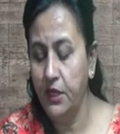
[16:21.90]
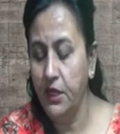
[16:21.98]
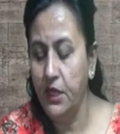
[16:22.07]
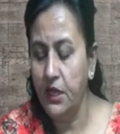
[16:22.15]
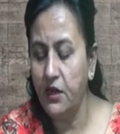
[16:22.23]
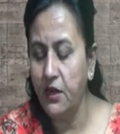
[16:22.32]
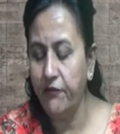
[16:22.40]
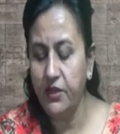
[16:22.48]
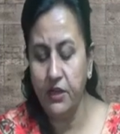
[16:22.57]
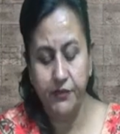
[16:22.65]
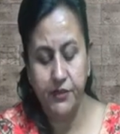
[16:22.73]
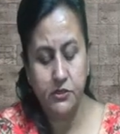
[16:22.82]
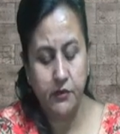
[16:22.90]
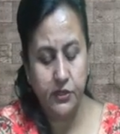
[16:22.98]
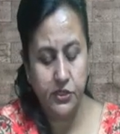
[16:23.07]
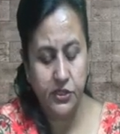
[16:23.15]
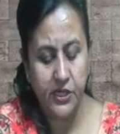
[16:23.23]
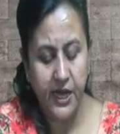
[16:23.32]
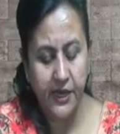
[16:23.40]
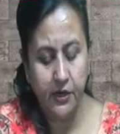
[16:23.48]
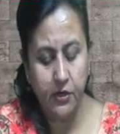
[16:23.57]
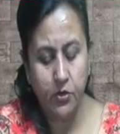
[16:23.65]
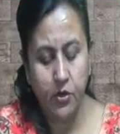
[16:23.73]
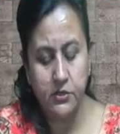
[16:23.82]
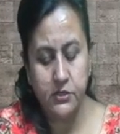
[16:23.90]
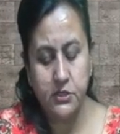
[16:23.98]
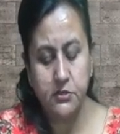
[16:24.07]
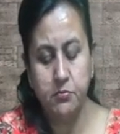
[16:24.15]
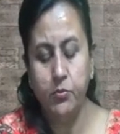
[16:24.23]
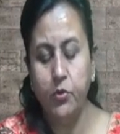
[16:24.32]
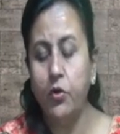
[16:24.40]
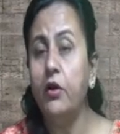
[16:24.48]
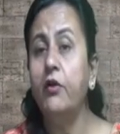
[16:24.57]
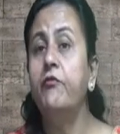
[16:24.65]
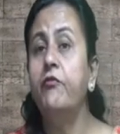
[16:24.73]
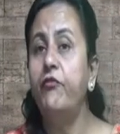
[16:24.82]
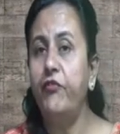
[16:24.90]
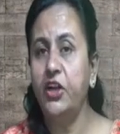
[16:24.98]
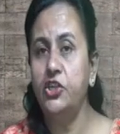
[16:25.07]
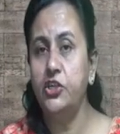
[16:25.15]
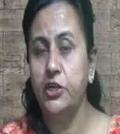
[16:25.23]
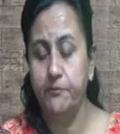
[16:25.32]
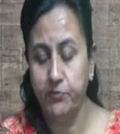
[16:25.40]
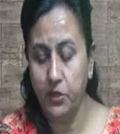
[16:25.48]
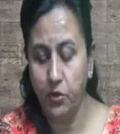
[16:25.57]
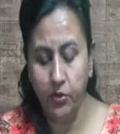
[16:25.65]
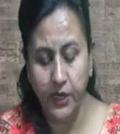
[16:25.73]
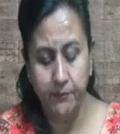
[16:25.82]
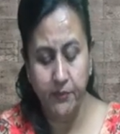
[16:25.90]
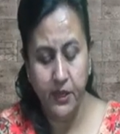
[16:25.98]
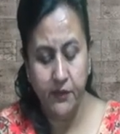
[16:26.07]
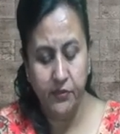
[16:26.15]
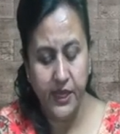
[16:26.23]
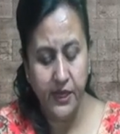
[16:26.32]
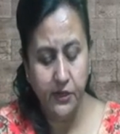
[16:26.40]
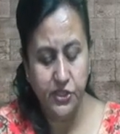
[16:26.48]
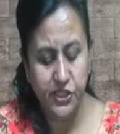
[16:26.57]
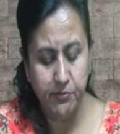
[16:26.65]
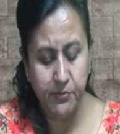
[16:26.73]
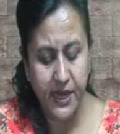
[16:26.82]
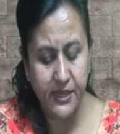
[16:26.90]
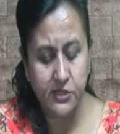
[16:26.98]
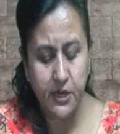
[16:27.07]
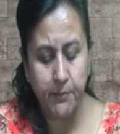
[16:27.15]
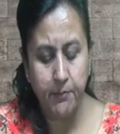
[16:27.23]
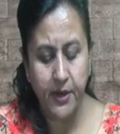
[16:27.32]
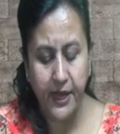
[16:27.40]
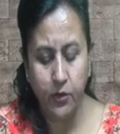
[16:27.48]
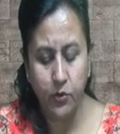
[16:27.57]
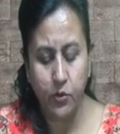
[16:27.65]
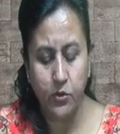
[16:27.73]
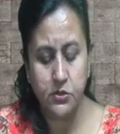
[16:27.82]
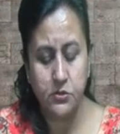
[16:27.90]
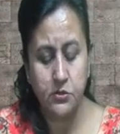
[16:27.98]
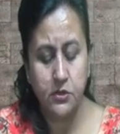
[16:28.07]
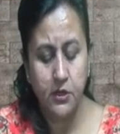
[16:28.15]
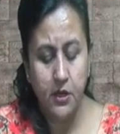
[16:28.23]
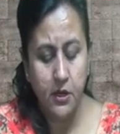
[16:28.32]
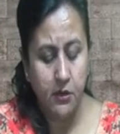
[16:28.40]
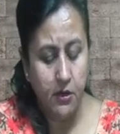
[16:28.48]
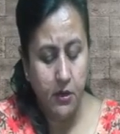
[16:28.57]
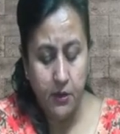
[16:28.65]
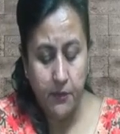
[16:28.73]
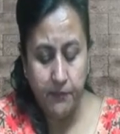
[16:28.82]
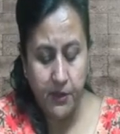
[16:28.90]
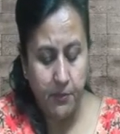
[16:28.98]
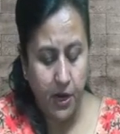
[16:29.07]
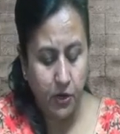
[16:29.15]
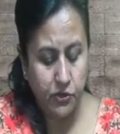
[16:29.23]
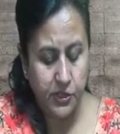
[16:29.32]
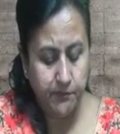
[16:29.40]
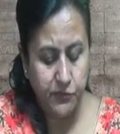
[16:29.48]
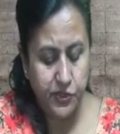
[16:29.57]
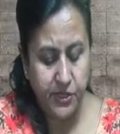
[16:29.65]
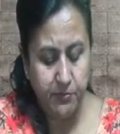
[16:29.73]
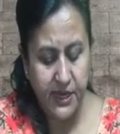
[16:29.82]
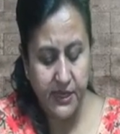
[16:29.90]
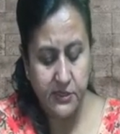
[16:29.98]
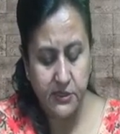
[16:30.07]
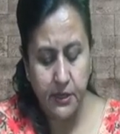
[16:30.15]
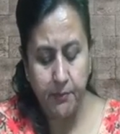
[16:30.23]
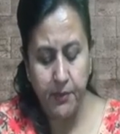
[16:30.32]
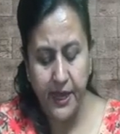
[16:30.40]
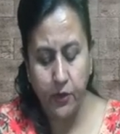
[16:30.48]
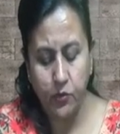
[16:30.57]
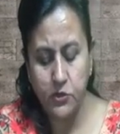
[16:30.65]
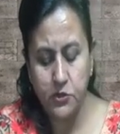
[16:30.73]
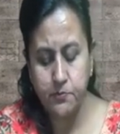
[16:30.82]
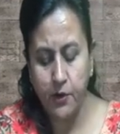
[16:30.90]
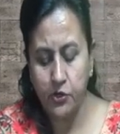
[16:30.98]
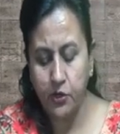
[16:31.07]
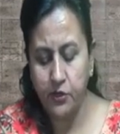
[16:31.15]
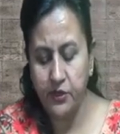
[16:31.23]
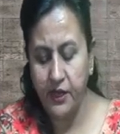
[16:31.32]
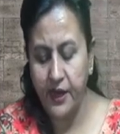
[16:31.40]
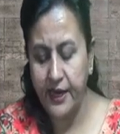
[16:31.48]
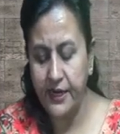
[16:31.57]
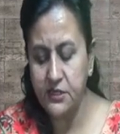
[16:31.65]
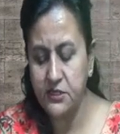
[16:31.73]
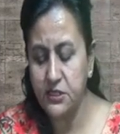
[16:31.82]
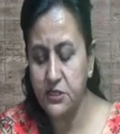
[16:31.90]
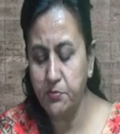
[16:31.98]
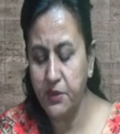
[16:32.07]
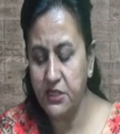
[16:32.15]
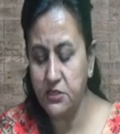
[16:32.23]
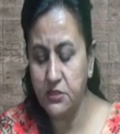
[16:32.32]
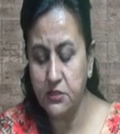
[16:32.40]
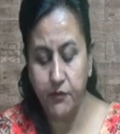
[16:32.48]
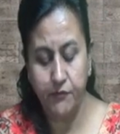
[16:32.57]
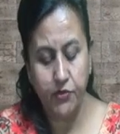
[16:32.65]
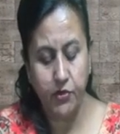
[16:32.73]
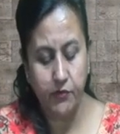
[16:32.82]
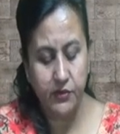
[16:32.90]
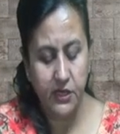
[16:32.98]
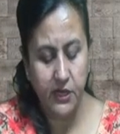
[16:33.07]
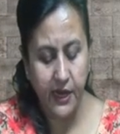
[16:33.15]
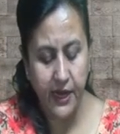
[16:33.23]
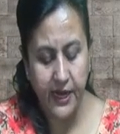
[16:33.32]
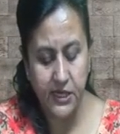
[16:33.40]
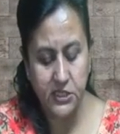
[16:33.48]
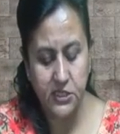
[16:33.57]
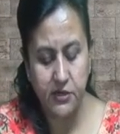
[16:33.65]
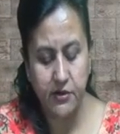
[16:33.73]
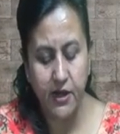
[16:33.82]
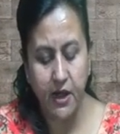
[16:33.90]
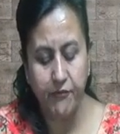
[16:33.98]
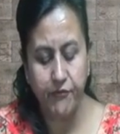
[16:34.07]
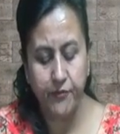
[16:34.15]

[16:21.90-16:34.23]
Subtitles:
Rough surface of the tire causes more friction. Okay. Then gymnasts apply coarse powder. Gymnasts apply coarse powder on the hands. This makes the surface of the hands rough,